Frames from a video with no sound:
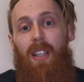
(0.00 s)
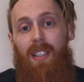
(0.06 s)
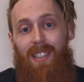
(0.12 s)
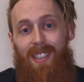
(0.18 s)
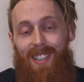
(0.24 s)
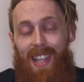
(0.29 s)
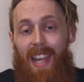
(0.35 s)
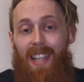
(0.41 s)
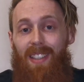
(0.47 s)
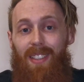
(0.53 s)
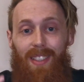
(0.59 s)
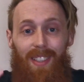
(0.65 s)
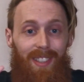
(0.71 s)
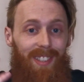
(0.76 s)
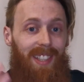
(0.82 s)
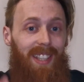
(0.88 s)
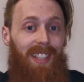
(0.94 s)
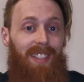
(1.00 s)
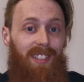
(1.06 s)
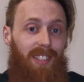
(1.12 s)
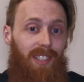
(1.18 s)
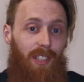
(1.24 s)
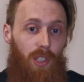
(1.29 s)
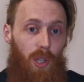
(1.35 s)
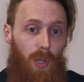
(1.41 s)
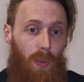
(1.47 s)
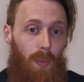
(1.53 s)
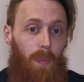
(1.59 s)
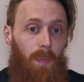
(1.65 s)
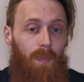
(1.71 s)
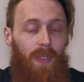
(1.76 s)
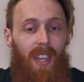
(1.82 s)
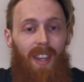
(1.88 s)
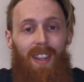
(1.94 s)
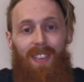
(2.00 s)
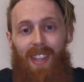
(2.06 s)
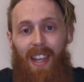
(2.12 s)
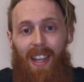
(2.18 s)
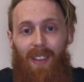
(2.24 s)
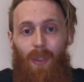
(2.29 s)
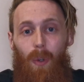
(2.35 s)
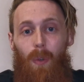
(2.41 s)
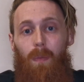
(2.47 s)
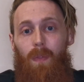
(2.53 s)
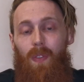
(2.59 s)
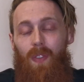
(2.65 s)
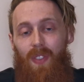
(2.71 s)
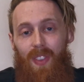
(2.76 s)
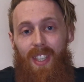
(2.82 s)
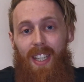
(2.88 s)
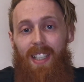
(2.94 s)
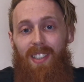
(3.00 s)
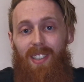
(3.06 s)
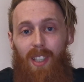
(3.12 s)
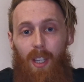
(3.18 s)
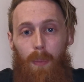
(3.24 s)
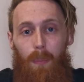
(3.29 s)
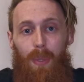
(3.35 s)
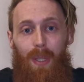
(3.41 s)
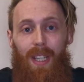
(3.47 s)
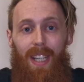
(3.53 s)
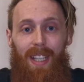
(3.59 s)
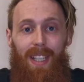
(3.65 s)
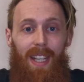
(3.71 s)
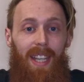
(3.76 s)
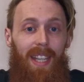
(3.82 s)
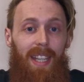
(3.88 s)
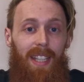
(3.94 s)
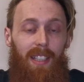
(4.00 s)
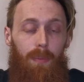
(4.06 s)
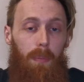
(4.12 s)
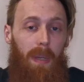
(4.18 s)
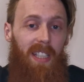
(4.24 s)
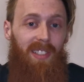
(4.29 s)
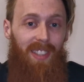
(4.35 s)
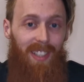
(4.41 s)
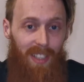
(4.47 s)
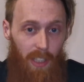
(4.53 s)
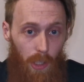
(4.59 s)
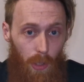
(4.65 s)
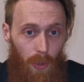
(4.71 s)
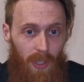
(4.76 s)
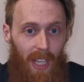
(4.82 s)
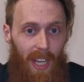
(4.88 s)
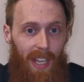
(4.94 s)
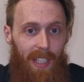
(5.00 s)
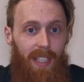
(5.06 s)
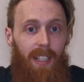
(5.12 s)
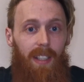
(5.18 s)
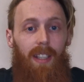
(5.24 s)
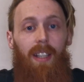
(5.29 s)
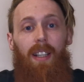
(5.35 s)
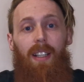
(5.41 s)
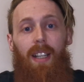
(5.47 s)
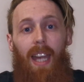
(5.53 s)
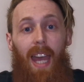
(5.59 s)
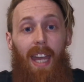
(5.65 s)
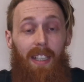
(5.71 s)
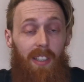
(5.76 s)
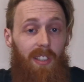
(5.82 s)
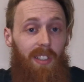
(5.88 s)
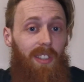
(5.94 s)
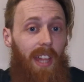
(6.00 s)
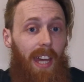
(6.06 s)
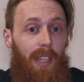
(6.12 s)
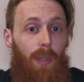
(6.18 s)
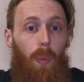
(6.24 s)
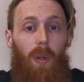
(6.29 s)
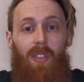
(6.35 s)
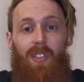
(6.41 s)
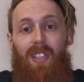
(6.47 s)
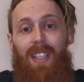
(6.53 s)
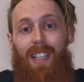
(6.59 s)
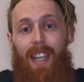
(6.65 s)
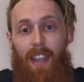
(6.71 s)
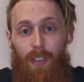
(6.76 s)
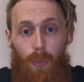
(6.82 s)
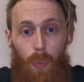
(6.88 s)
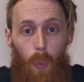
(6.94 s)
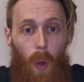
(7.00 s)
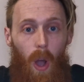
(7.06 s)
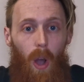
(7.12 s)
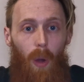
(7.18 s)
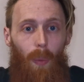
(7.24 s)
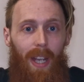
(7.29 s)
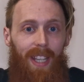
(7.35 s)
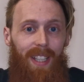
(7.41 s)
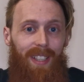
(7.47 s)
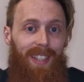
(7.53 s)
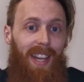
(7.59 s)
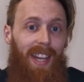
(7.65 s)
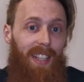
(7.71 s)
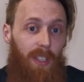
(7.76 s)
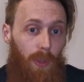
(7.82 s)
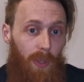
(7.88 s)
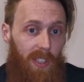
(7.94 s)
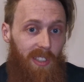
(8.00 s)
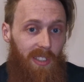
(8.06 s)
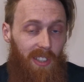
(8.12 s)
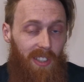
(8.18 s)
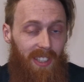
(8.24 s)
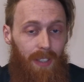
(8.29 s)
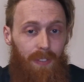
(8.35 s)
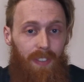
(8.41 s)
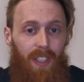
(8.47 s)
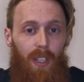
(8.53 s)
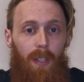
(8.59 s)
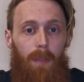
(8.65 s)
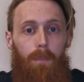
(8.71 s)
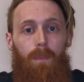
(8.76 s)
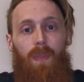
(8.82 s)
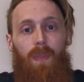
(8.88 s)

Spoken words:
Standards Institute. Now, this company is based in the UK, hence they're the ones that gave Huawei their newest certificate.